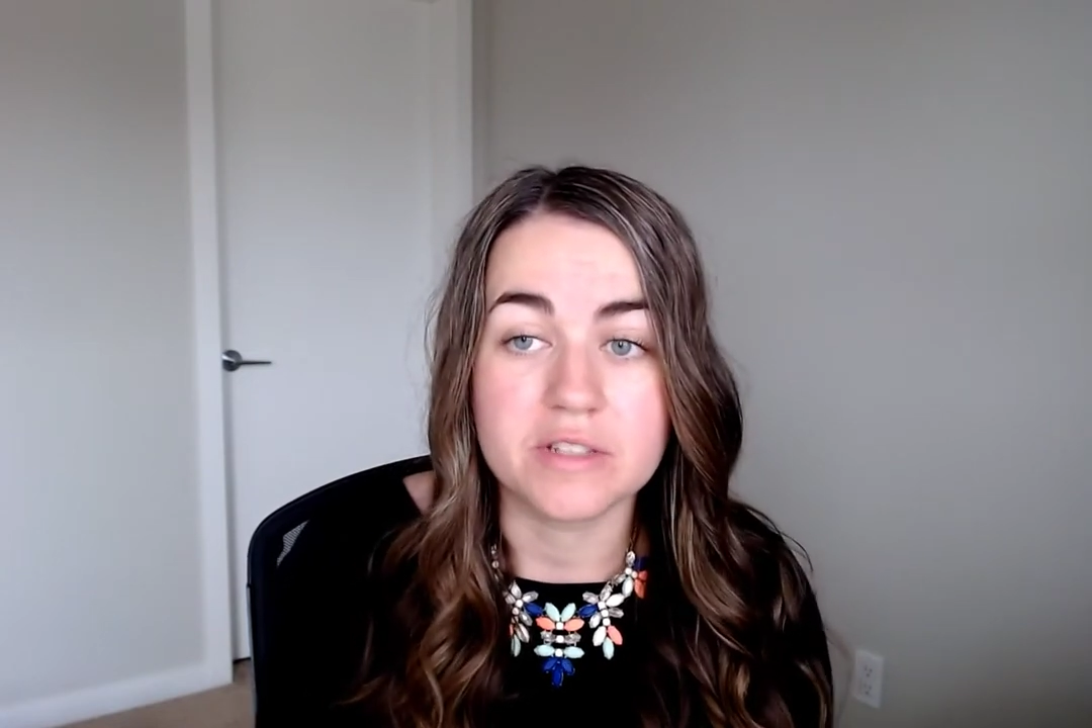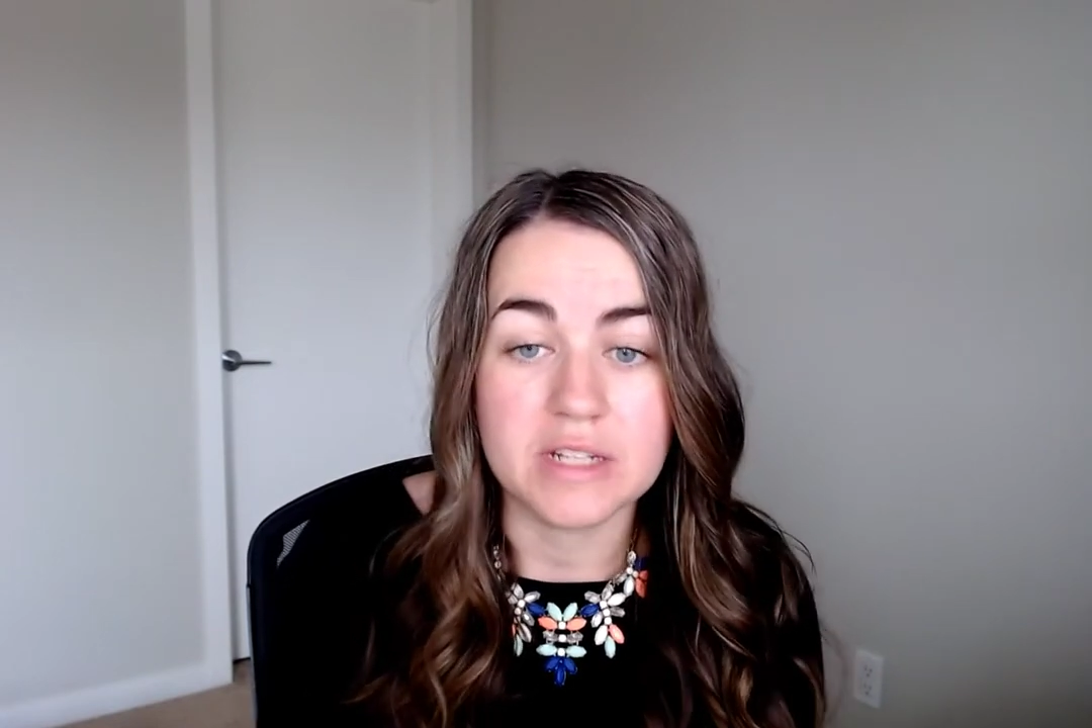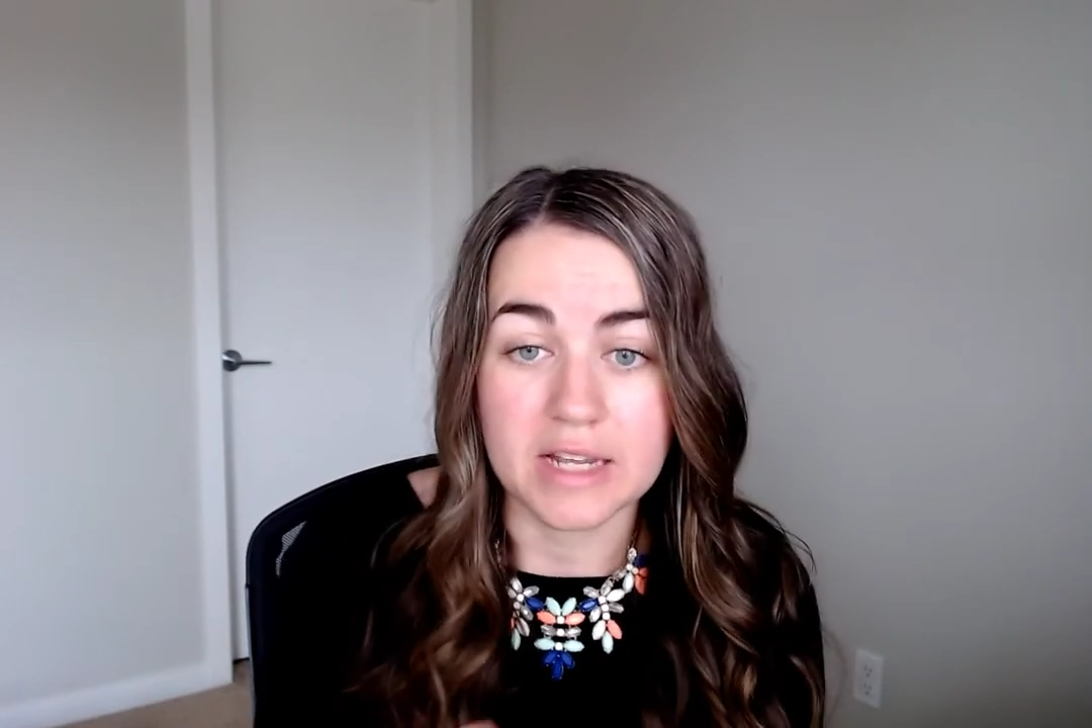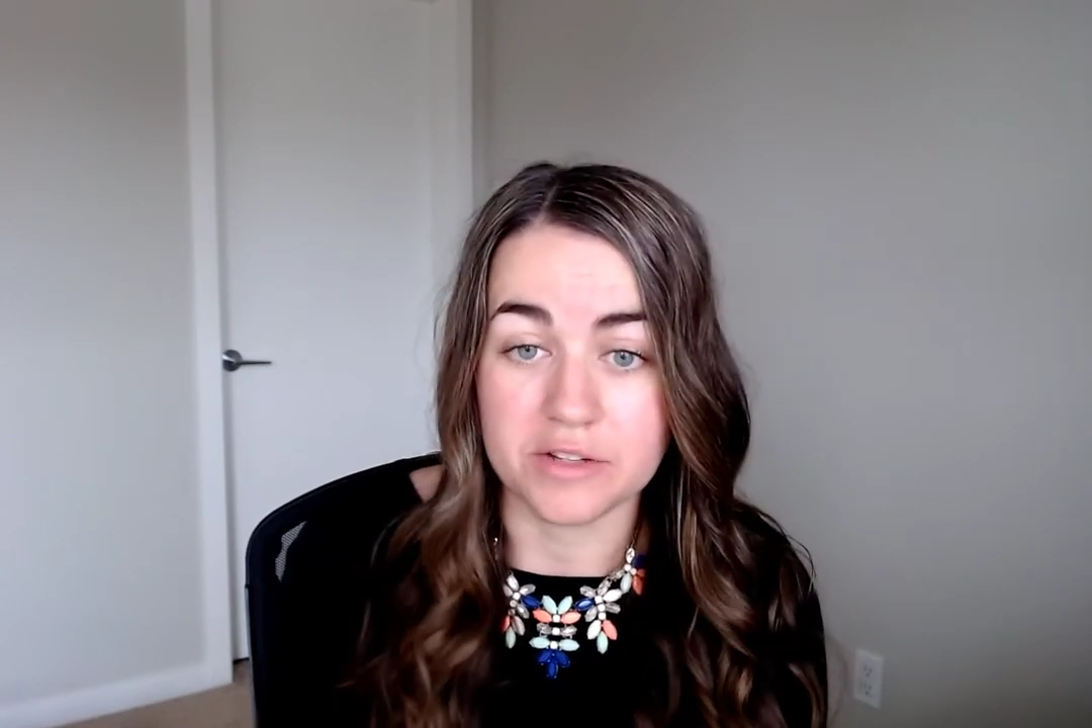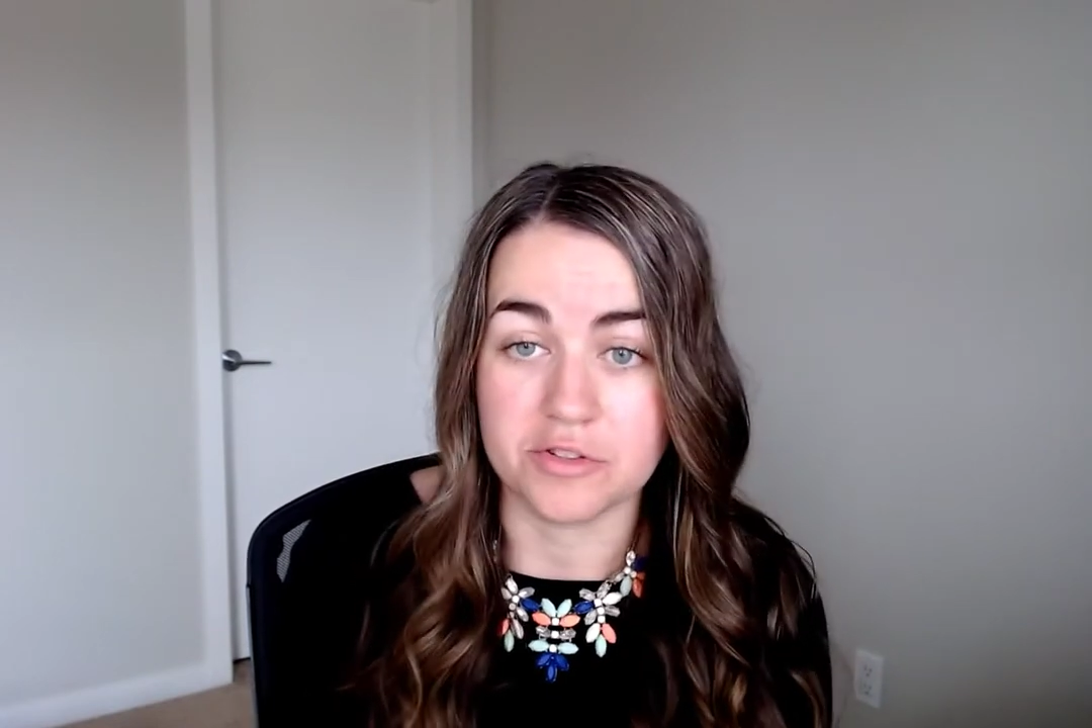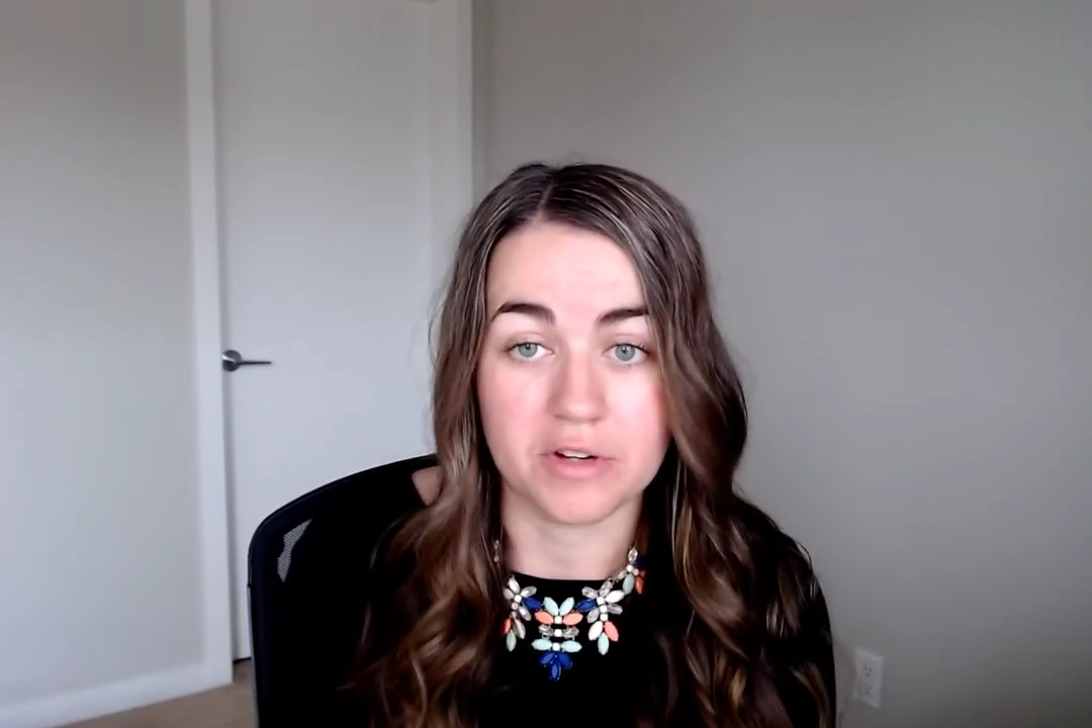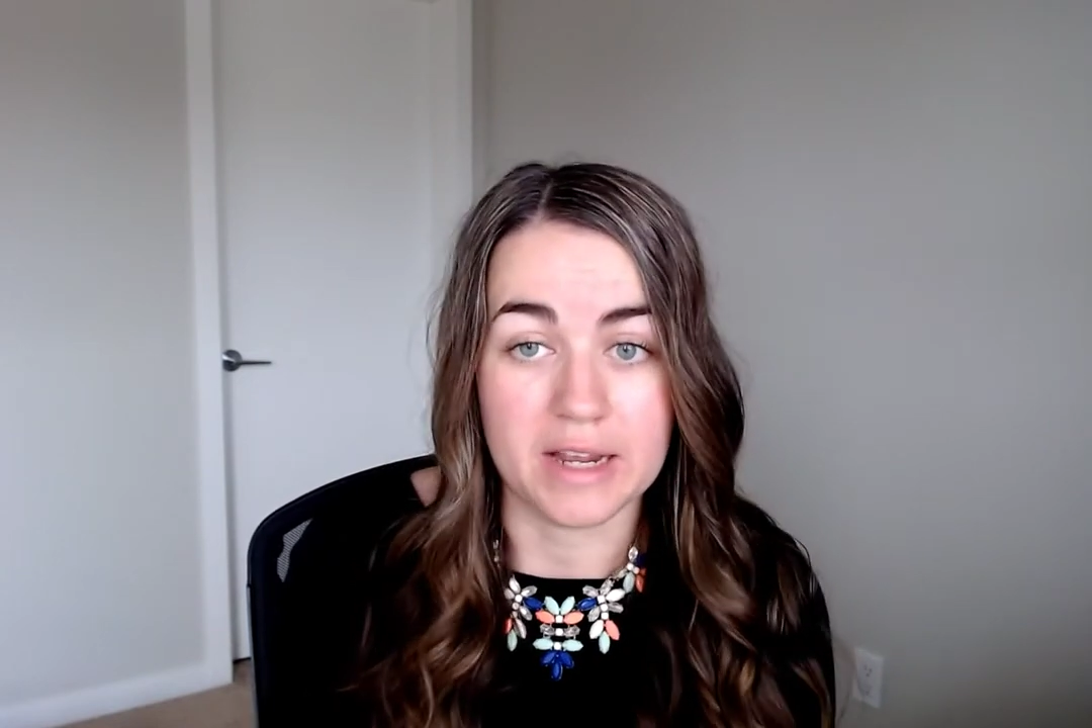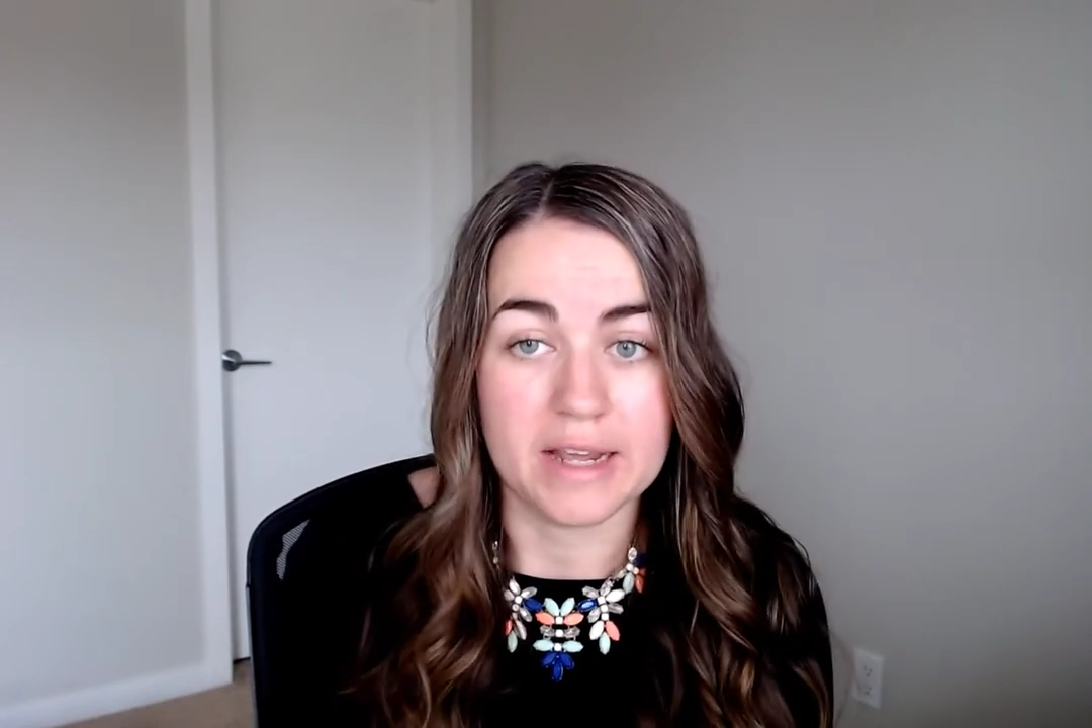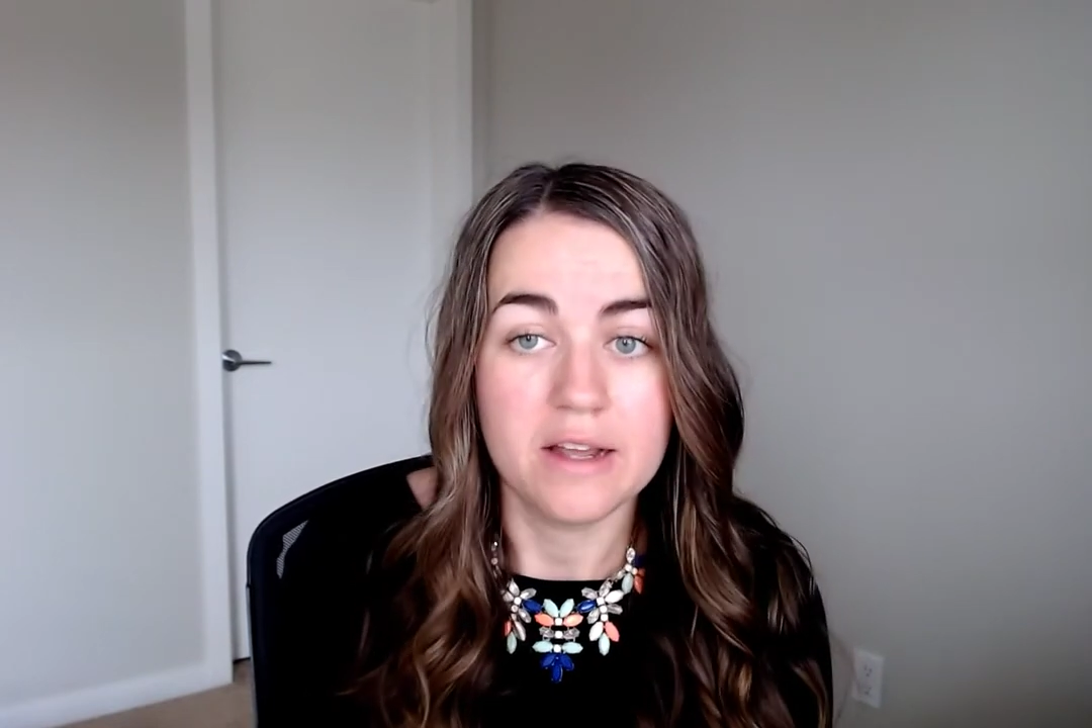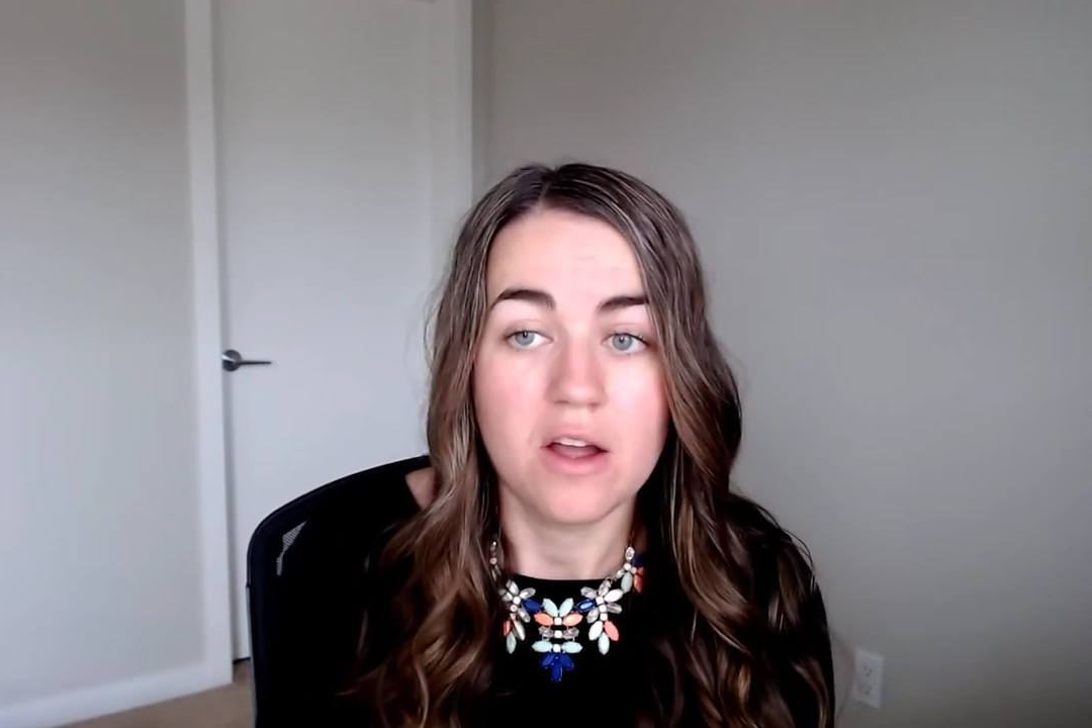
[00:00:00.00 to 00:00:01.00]
an
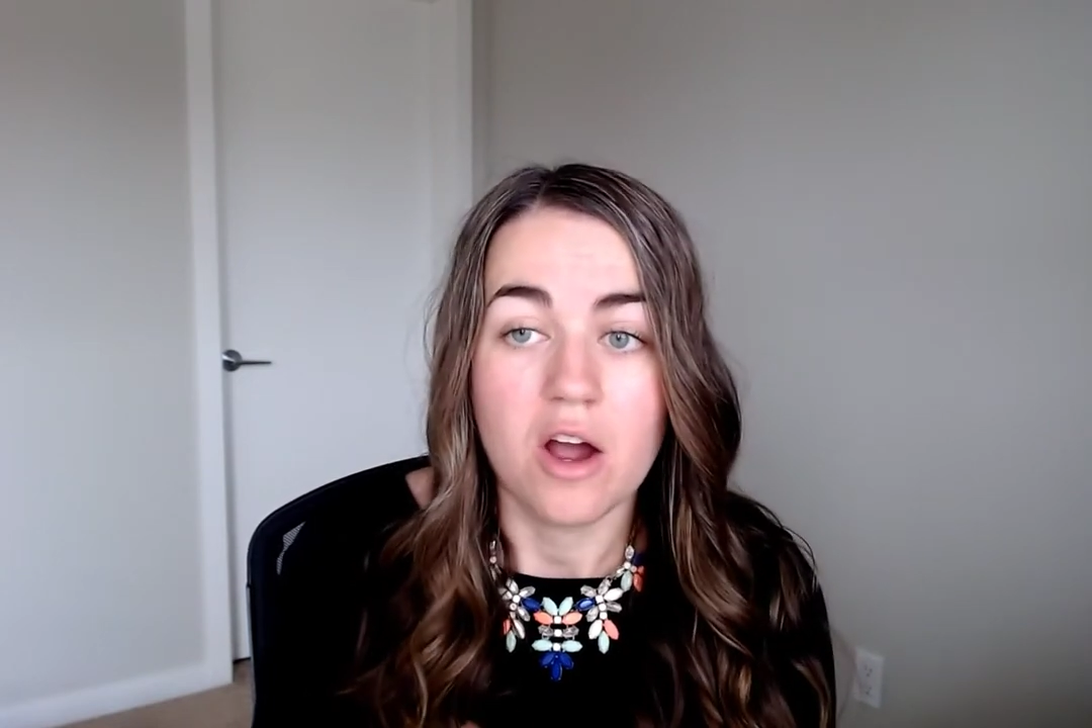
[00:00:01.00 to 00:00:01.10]
injury,